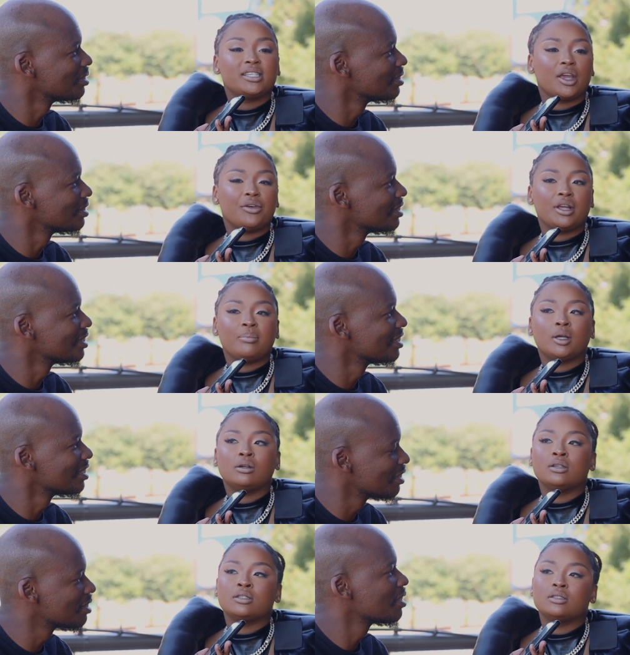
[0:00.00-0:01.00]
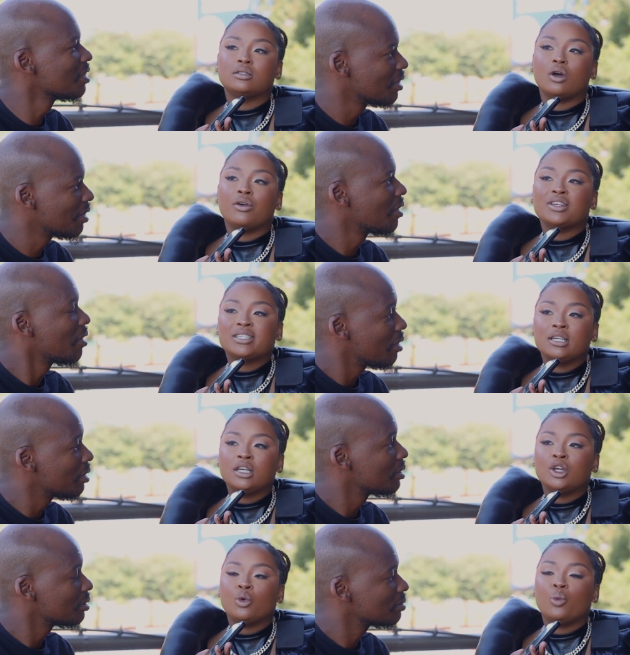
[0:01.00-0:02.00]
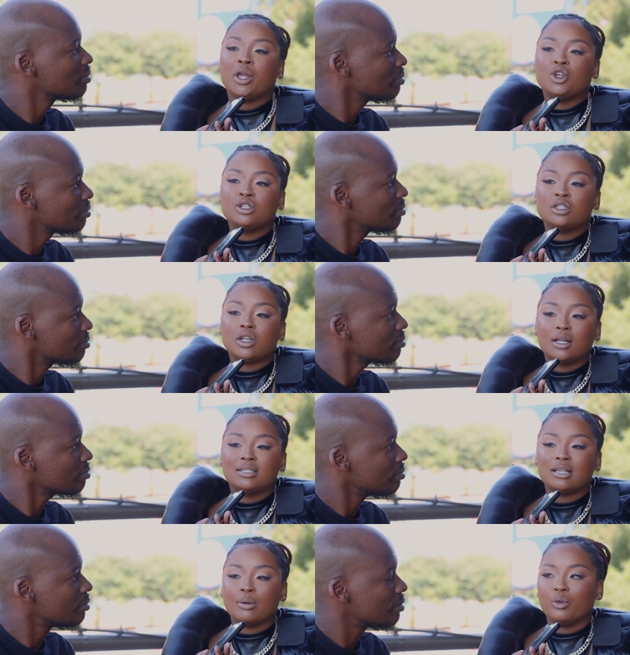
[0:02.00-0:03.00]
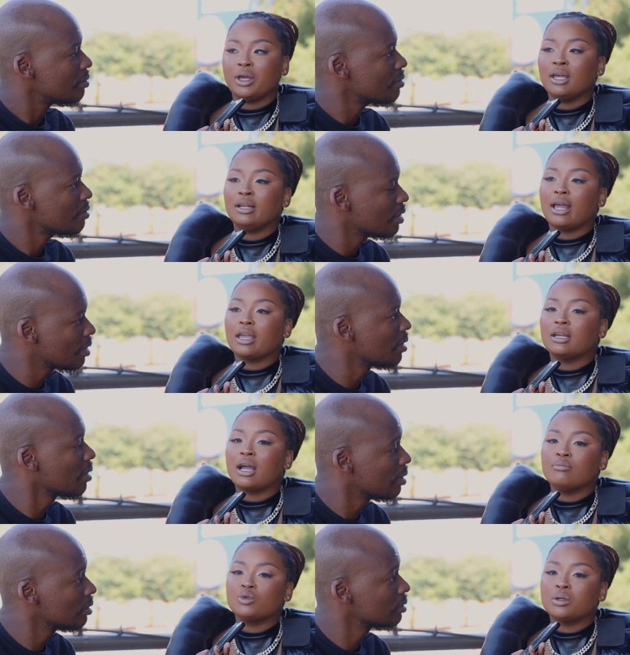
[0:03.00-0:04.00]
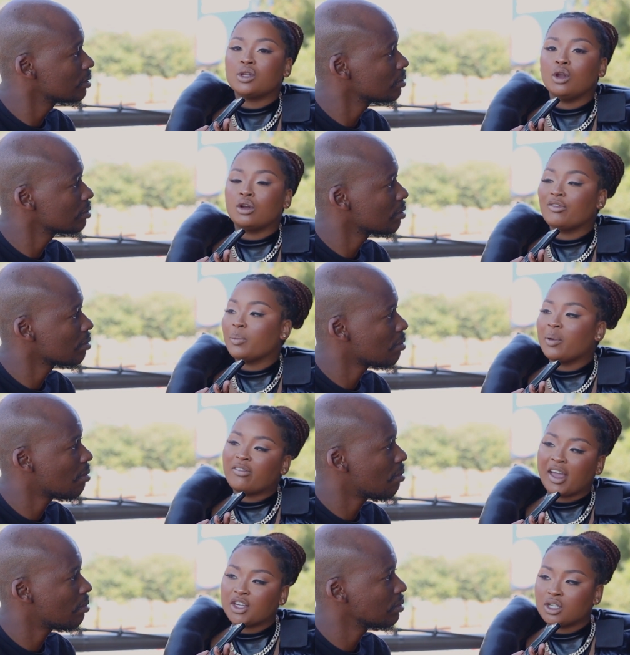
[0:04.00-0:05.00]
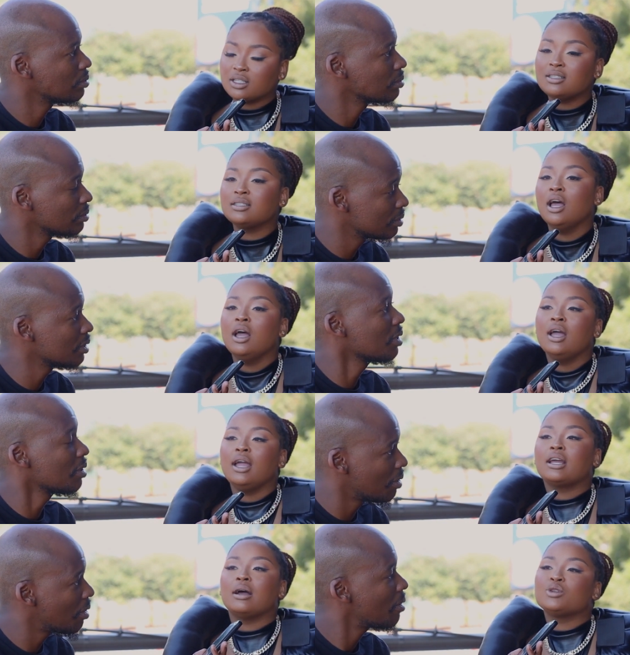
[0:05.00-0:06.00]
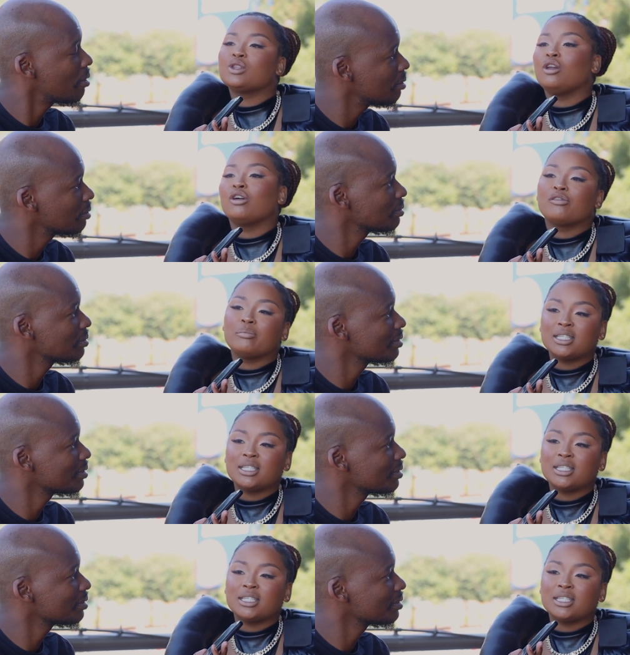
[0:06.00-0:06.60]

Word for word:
Speaker 1: scary because obviously when you start somewhere like it comes with a lot of imperfections yeah. it comes with a lot of